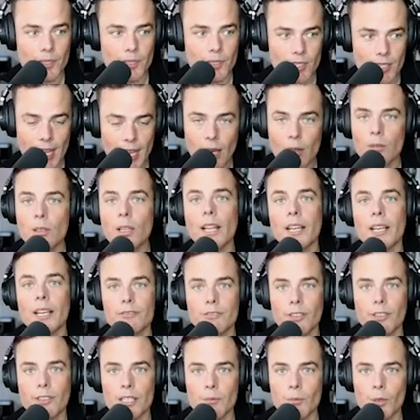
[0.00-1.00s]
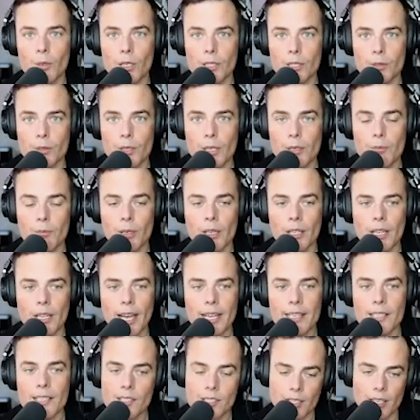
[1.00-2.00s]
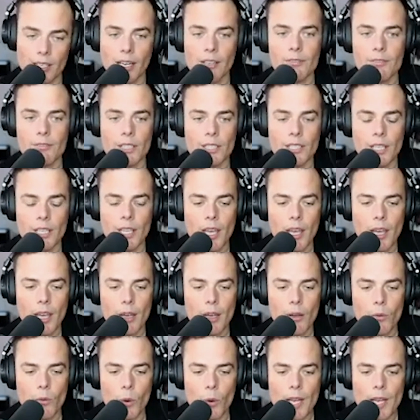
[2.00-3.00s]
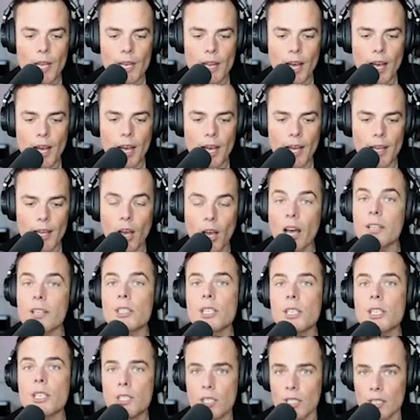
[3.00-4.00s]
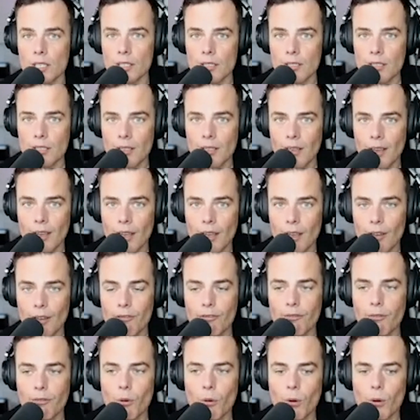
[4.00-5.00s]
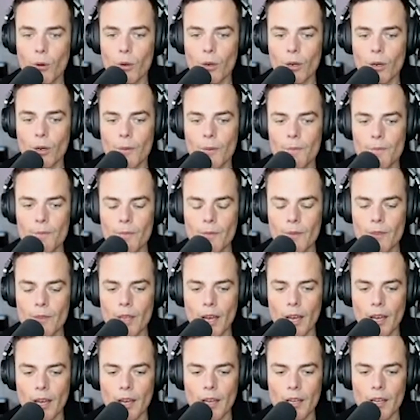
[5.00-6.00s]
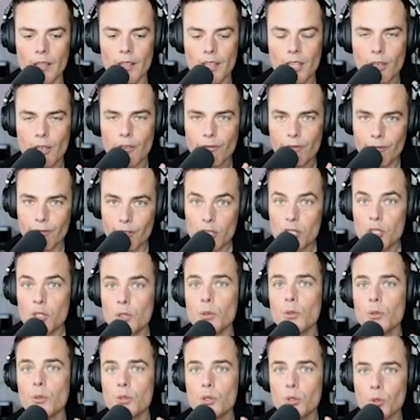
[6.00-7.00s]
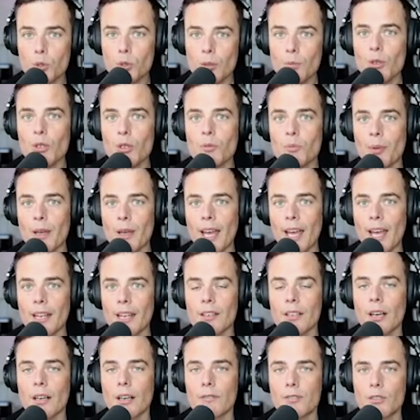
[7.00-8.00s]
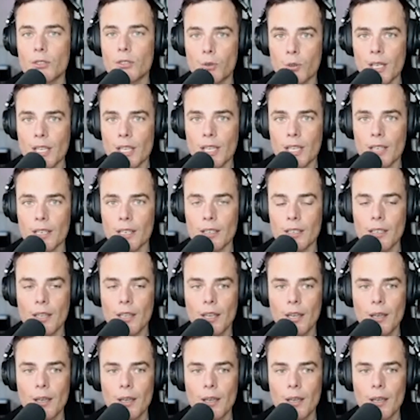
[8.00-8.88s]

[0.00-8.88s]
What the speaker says: sound like Freddie Mercury, but I discovered when I auditioned for the official tribute band of Queen,